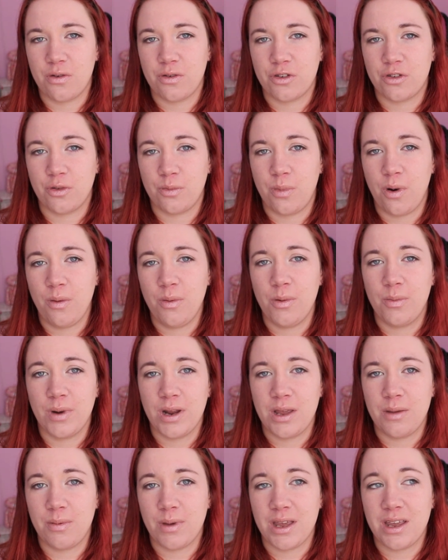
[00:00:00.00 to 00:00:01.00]
which will
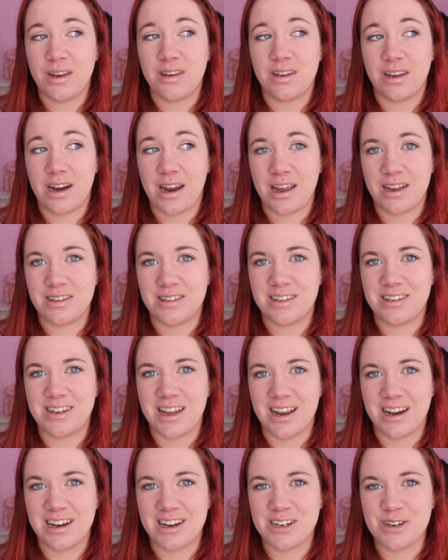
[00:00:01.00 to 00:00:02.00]
probably be today's
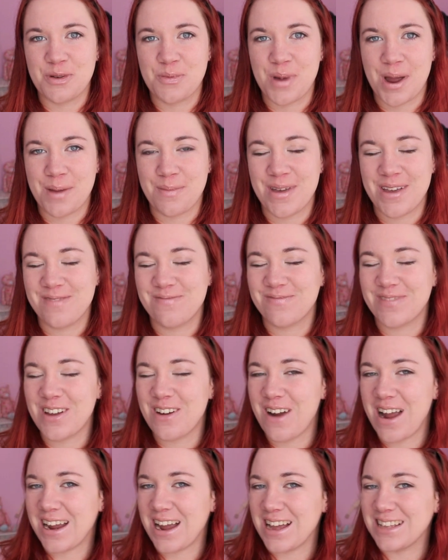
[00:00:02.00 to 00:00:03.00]
Daily Till Baby.
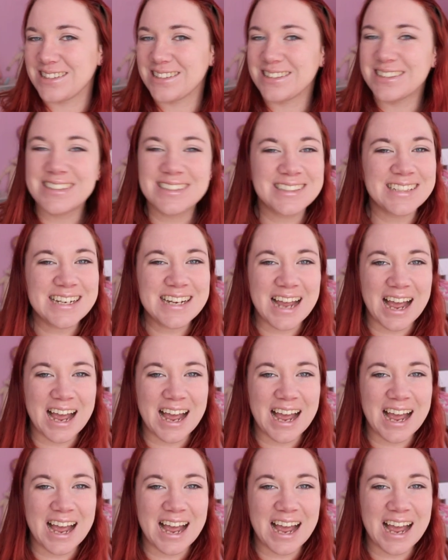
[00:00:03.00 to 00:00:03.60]
Alright guys, see